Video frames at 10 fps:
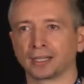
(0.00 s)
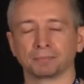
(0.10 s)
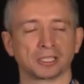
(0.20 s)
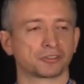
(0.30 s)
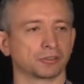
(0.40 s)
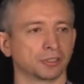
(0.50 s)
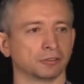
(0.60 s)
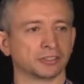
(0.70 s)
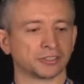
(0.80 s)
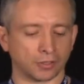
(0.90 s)
Make sure you go
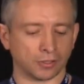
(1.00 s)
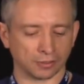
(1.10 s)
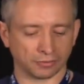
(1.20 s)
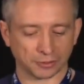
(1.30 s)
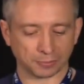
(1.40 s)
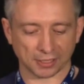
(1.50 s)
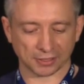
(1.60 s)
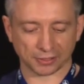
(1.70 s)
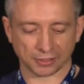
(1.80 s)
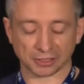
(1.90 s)
visit all of the
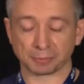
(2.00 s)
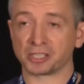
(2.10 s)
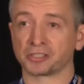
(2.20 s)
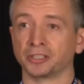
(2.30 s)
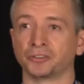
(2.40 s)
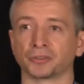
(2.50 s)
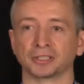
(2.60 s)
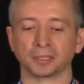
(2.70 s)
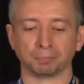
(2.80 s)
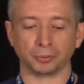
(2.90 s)
sponsors, especially during
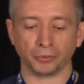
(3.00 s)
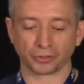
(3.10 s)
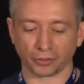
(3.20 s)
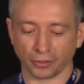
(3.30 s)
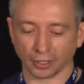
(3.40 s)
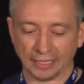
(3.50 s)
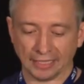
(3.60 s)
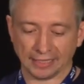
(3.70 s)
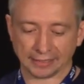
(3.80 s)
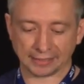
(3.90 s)
the booth crawl
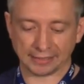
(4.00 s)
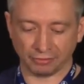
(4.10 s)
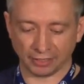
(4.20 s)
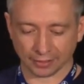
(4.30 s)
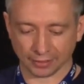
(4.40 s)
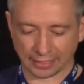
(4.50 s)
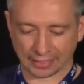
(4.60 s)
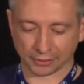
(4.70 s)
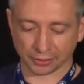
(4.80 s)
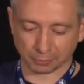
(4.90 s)
this evening.
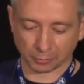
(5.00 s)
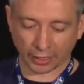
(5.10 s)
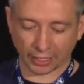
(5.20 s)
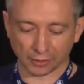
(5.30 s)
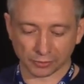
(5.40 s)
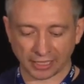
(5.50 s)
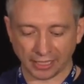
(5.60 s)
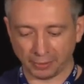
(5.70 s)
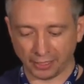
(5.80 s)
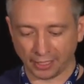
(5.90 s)
So some quick
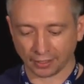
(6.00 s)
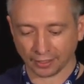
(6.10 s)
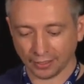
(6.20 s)
housekeeping.